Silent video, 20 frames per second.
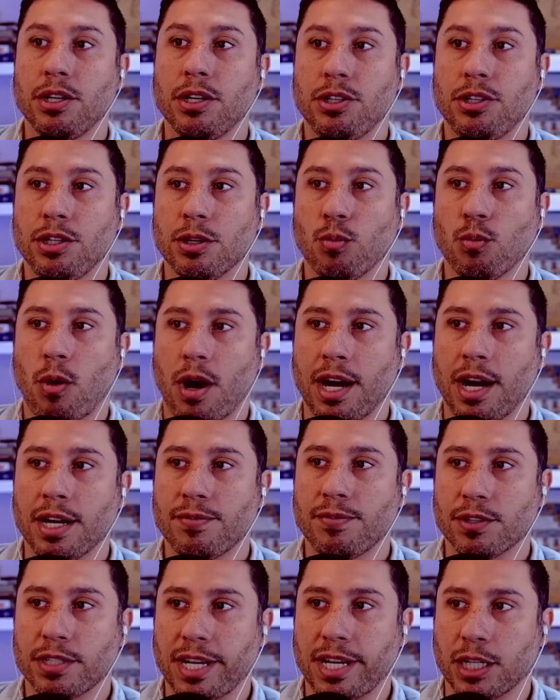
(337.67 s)
to your
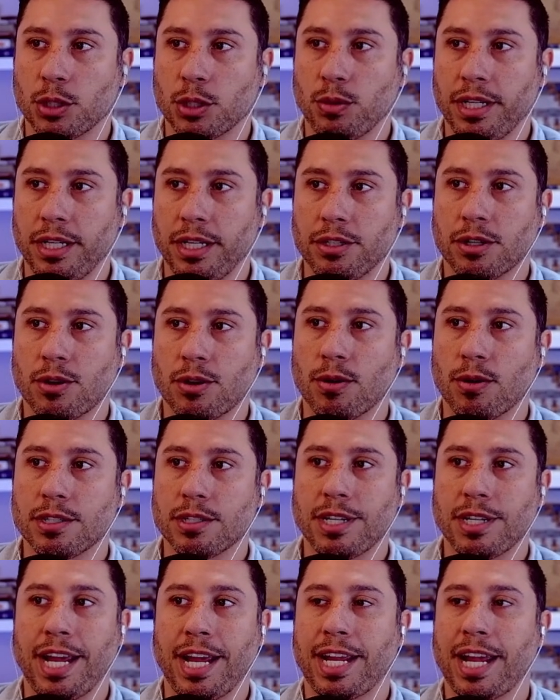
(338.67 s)
want for sexual
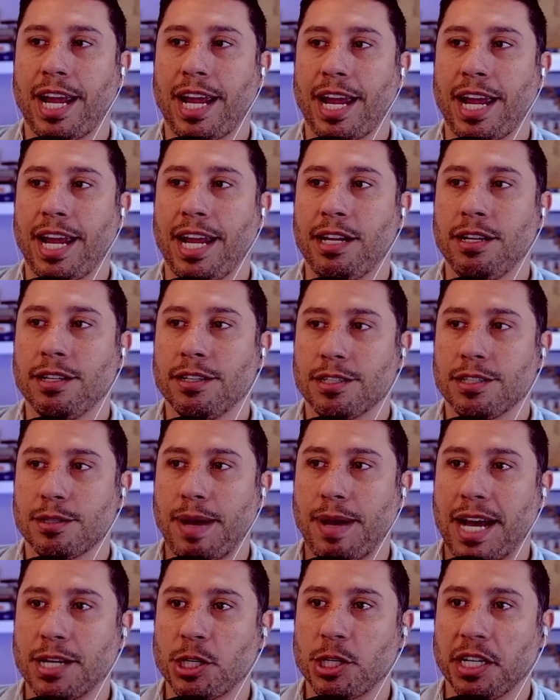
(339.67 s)
intercourse, aka
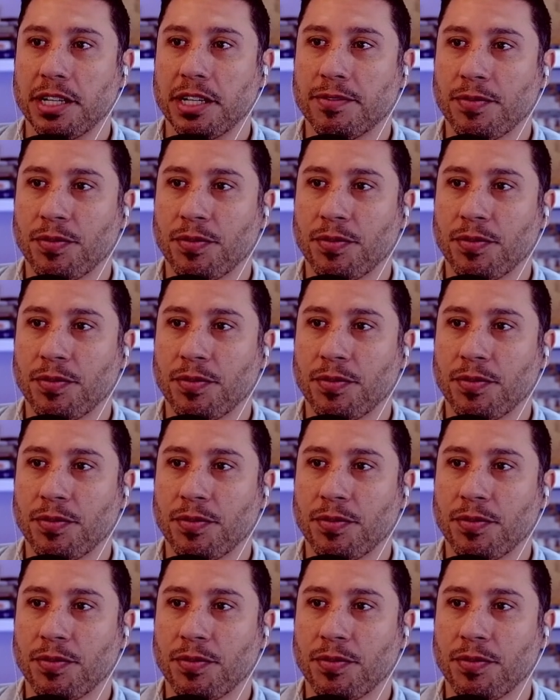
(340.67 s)
smashing.